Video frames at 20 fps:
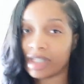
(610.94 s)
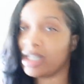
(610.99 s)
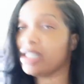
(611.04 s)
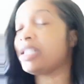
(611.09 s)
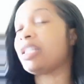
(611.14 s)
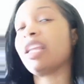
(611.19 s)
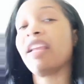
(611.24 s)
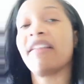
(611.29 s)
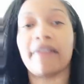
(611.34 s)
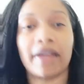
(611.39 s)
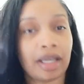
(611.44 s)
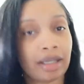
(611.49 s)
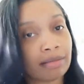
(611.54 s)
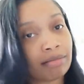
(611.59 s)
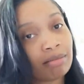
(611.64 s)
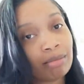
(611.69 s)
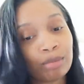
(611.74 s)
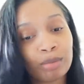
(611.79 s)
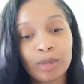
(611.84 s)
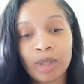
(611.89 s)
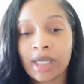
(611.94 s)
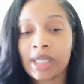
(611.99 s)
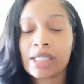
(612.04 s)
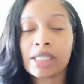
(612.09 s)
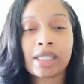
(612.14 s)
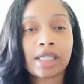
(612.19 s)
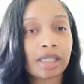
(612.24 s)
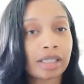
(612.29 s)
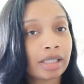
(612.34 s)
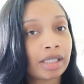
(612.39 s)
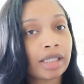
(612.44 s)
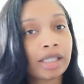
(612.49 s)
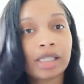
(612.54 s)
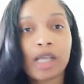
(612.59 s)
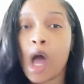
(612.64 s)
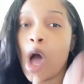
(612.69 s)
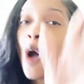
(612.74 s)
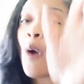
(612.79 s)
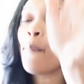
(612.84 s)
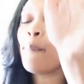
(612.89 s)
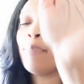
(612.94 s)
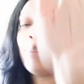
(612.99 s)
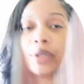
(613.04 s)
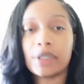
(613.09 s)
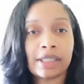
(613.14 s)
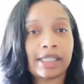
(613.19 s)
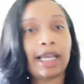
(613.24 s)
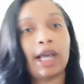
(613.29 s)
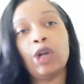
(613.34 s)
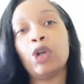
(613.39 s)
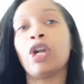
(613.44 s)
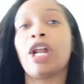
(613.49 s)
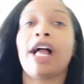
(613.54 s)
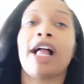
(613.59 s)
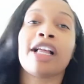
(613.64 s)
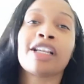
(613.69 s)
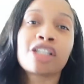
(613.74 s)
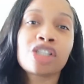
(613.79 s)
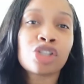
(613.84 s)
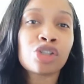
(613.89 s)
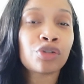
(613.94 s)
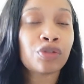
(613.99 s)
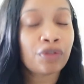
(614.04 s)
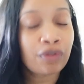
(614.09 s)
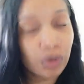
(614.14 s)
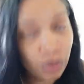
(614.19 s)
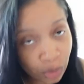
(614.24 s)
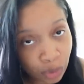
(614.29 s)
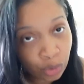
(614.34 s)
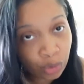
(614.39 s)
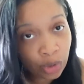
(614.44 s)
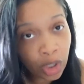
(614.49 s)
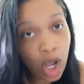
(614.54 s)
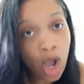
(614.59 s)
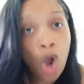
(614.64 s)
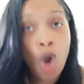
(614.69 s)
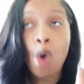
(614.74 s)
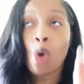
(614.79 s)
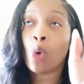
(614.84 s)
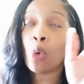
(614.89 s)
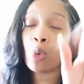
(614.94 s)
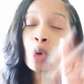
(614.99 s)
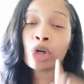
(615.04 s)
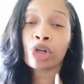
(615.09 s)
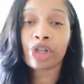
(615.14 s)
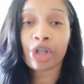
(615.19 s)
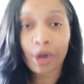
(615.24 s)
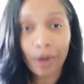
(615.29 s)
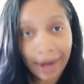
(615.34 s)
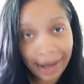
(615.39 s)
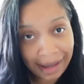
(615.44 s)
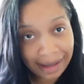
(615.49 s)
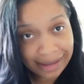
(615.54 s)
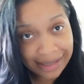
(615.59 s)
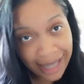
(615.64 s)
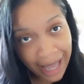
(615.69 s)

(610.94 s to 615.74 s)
it's giving sis put down all that extra food, work your ass